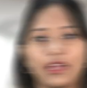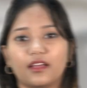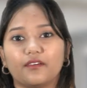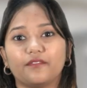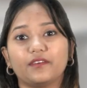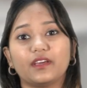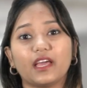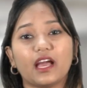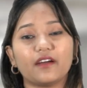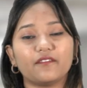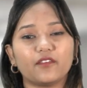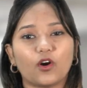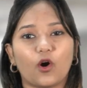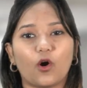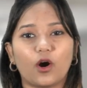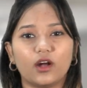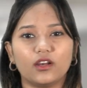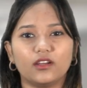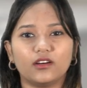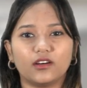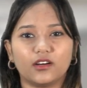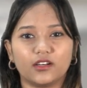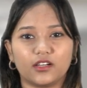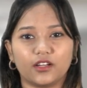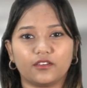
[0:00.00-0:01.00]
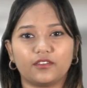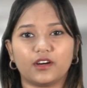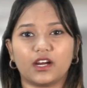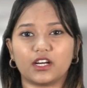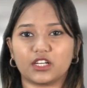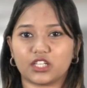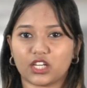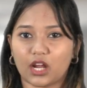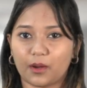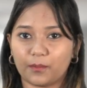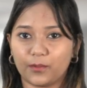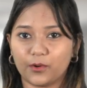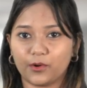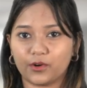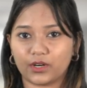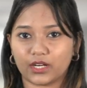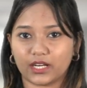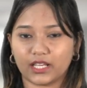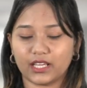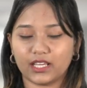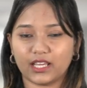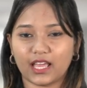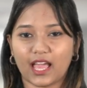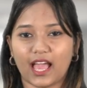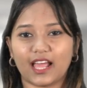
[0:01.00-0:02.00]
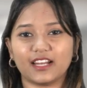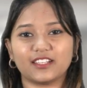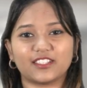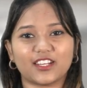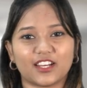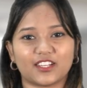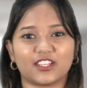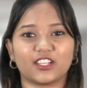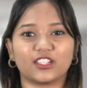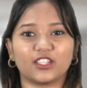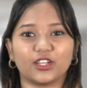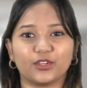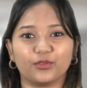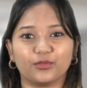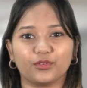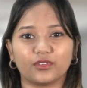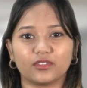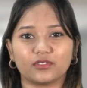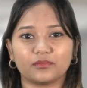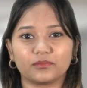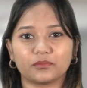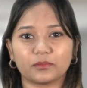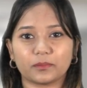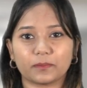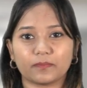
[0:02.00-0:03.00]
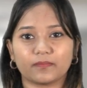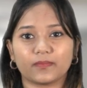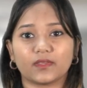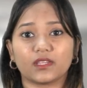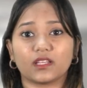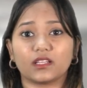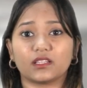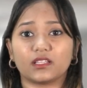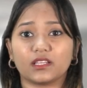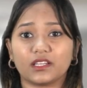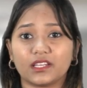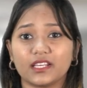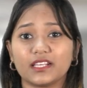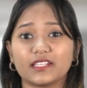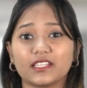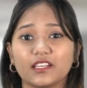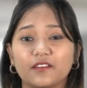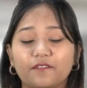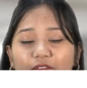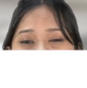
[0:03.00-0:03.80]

We have all heard of Harsha Bhogle and Shashi Tharoor. The reason